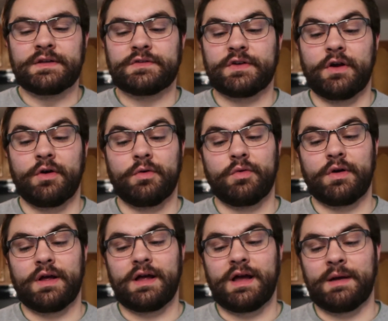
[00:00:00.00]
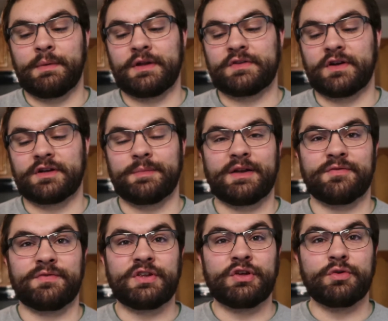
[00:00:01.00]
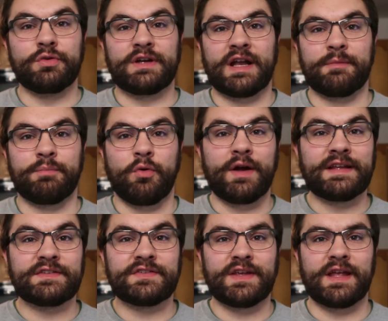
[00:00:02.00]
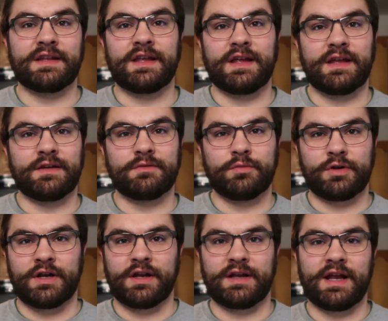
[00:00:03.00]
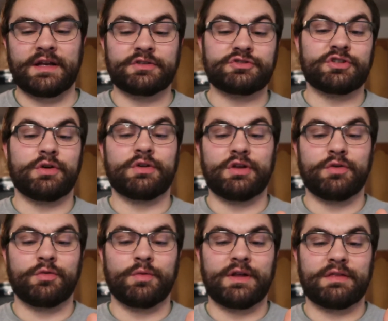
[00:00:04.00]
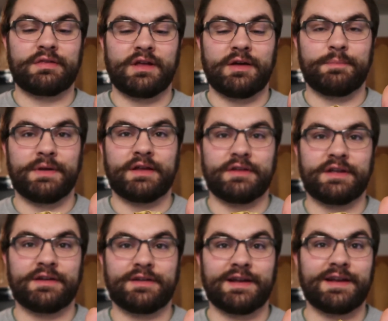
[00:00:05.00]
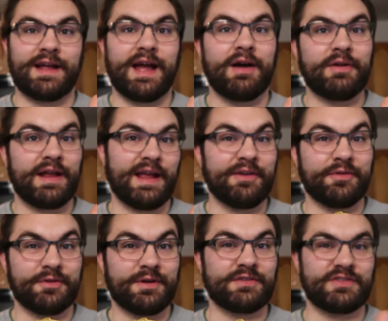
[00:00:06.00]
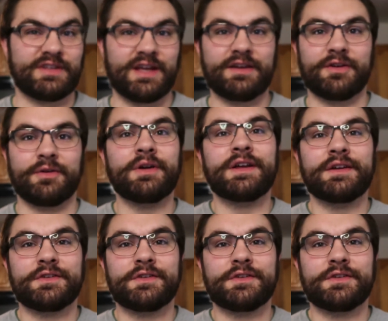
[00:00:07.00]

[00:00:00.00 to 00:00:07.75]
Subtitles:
So I'm going to talk about a few kind of points, and then we're going to kind of show you with Piglet here kind of how to handle a crested gecko.